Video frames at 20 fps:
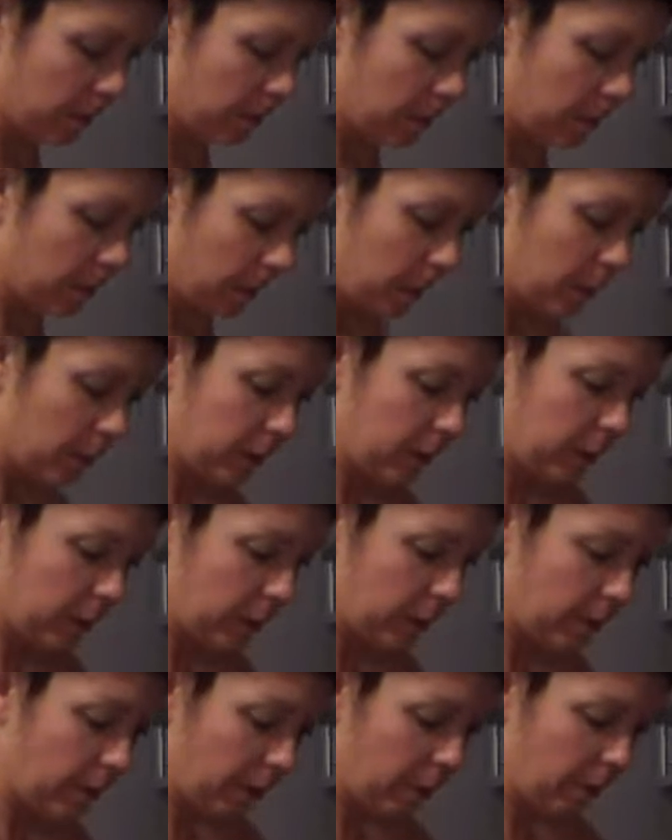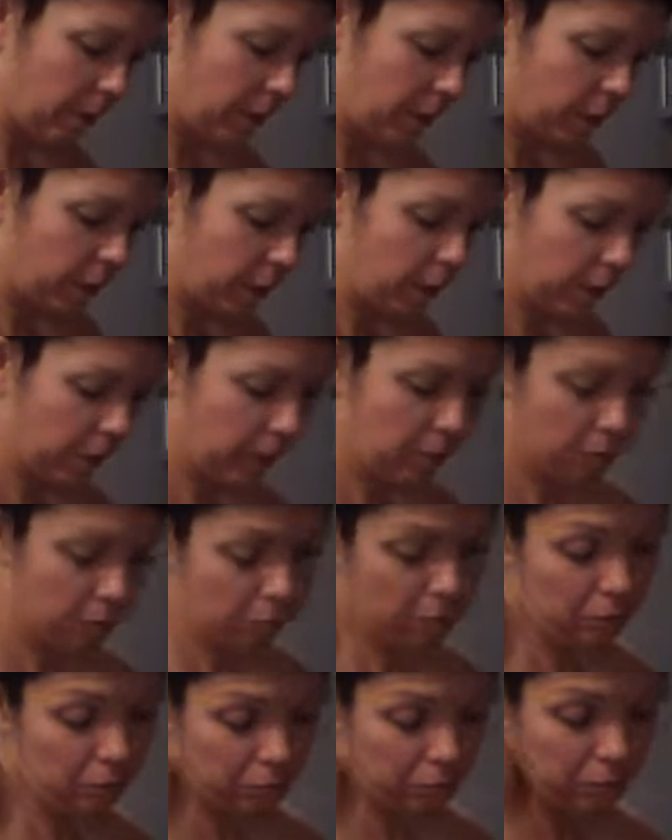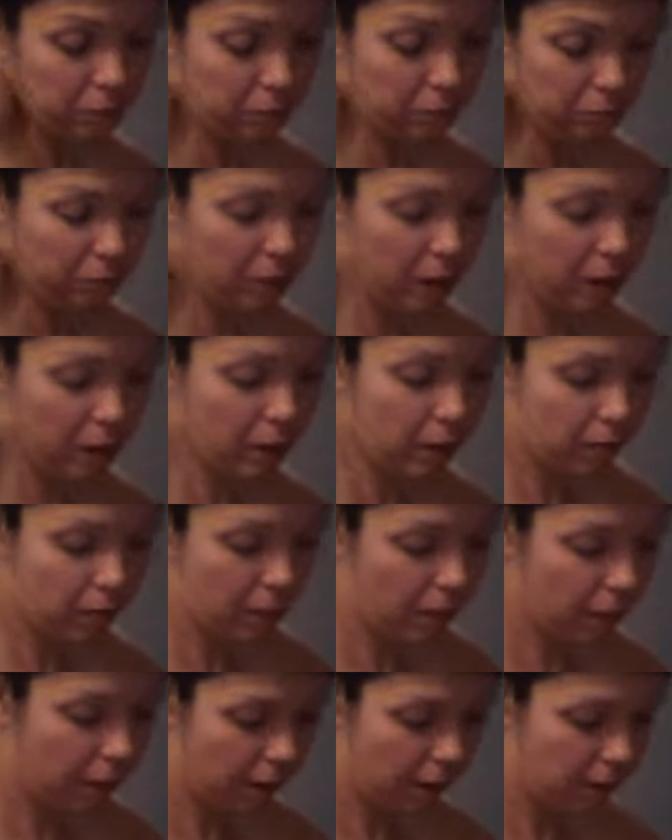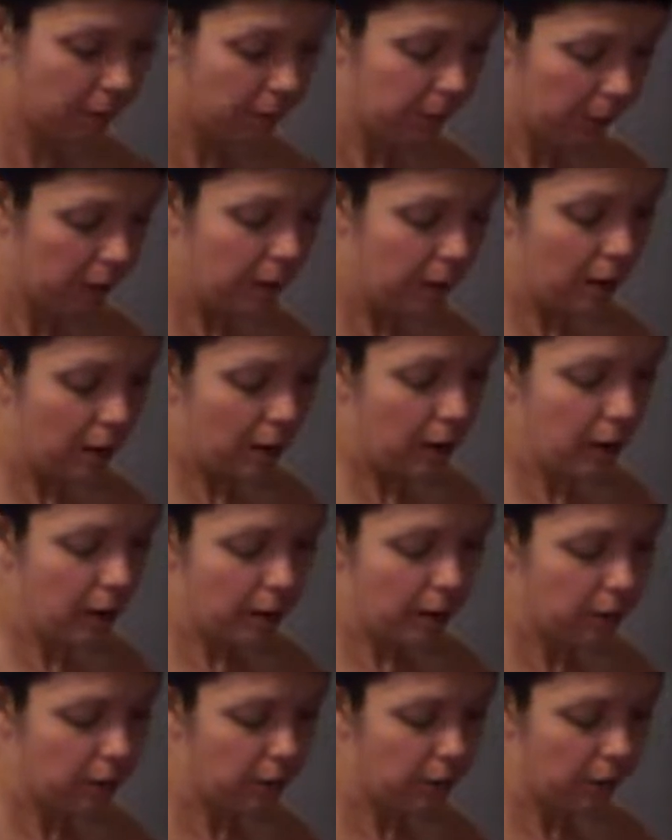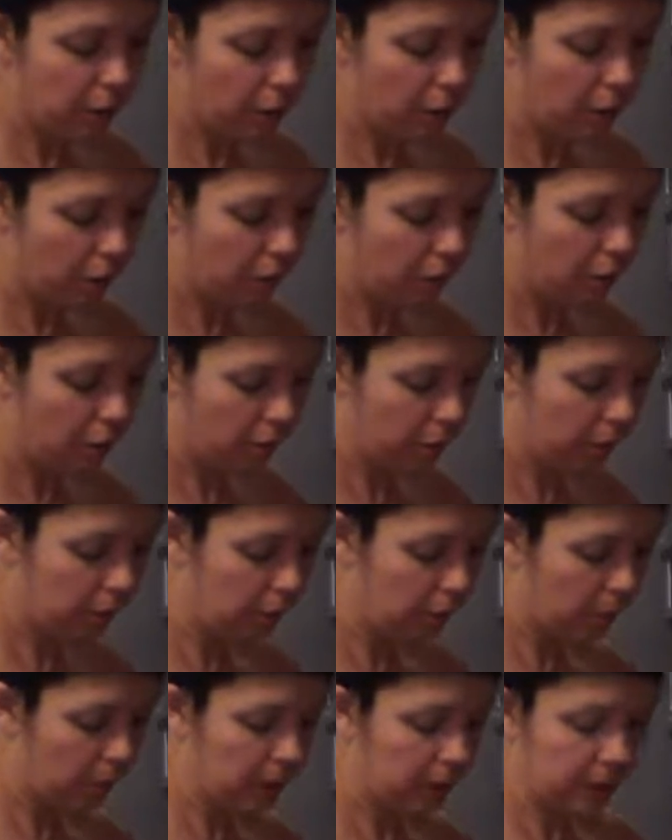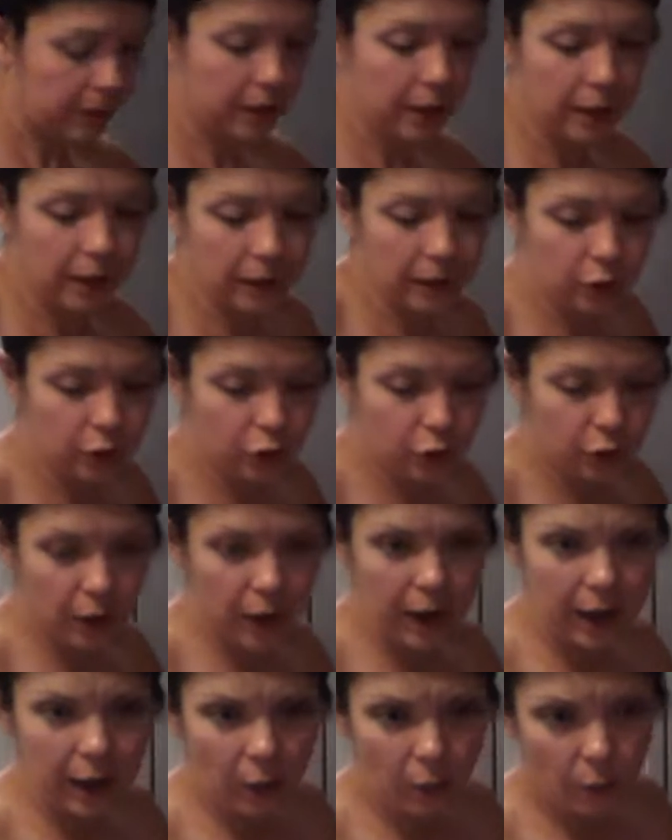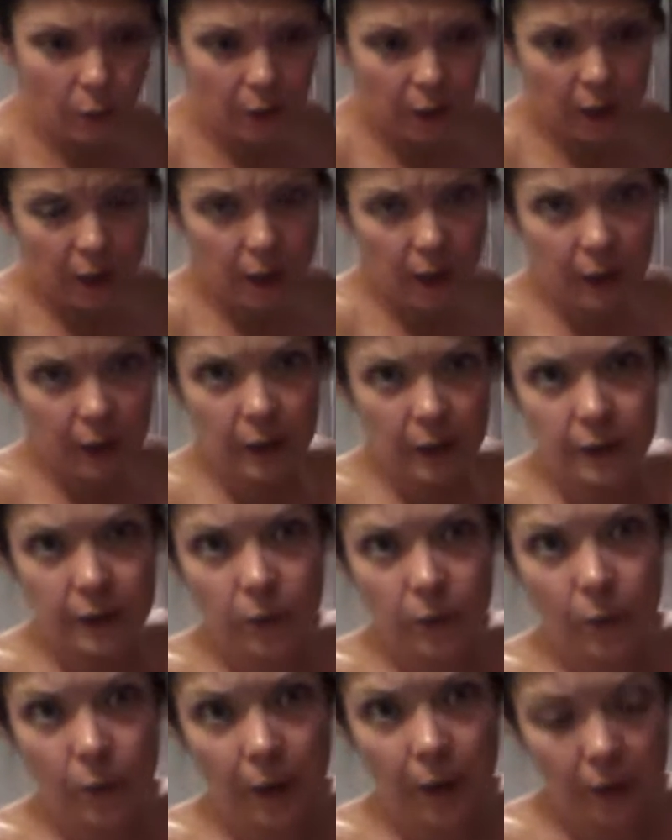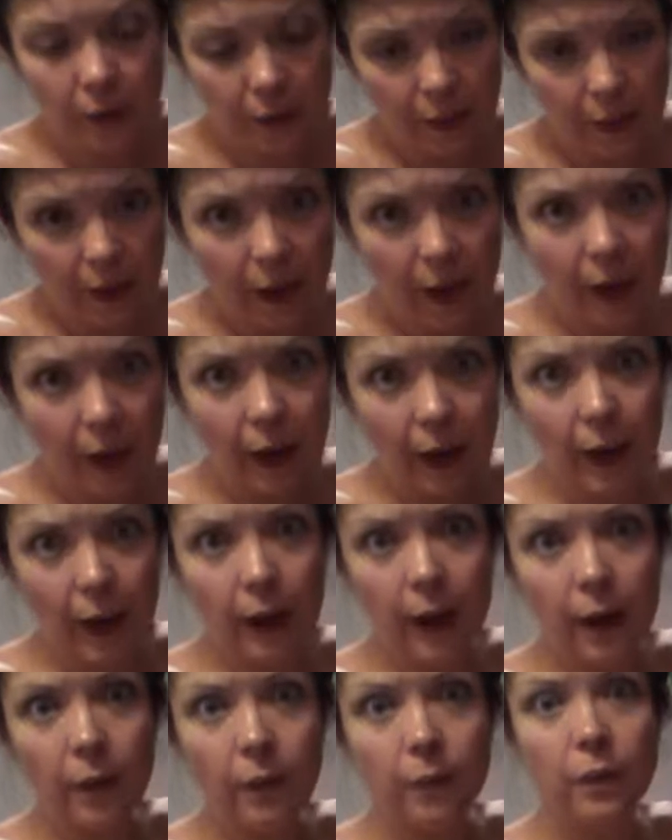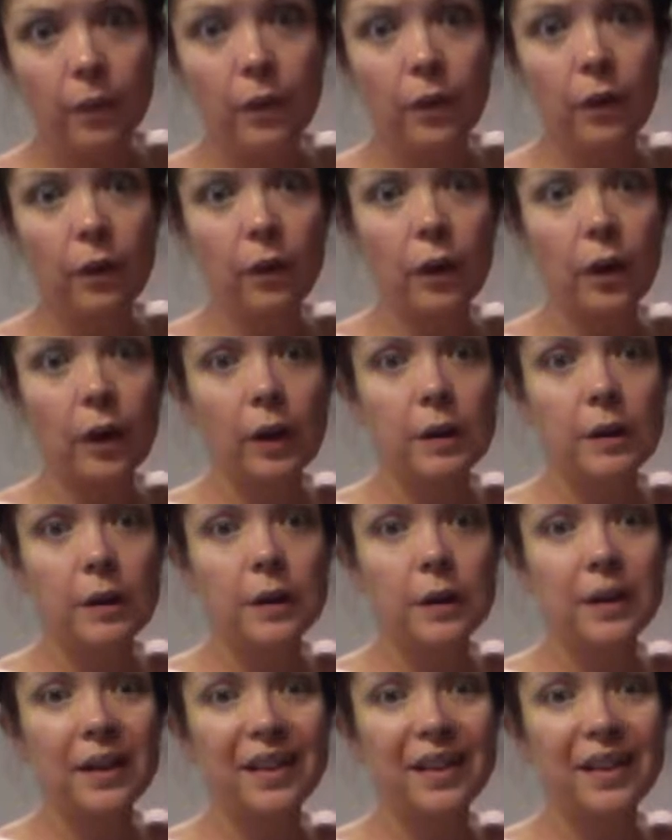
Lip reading: it was a little bit much for me. I'm not gonna lie. And so I'm excited to try it when it's with a, if you can see